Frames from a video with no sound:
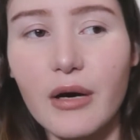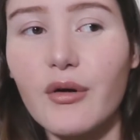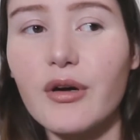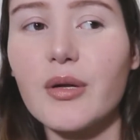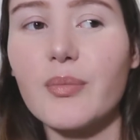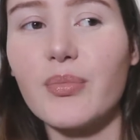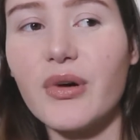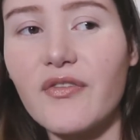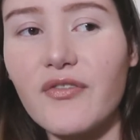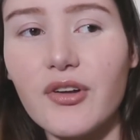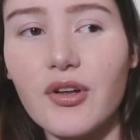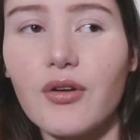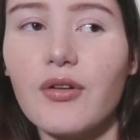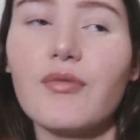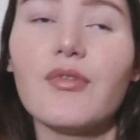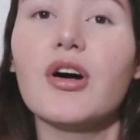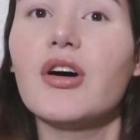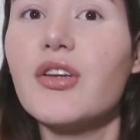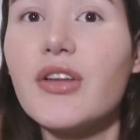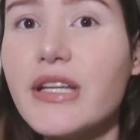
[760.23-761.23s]
I want
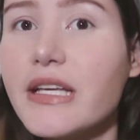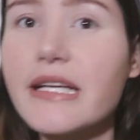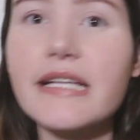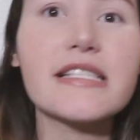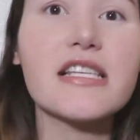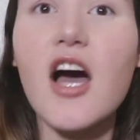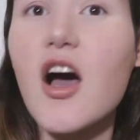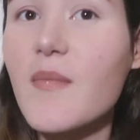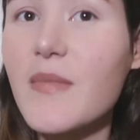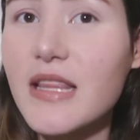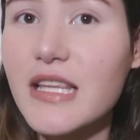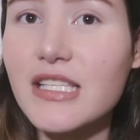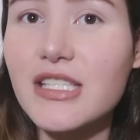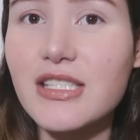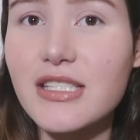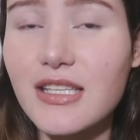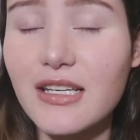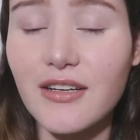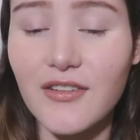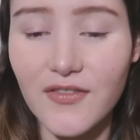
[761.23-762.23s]
buffalo. Well, you need to tell me
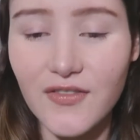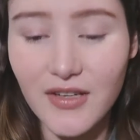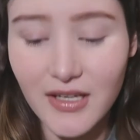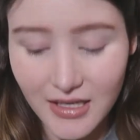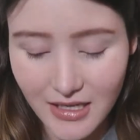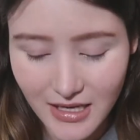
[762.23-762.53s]
this stuff.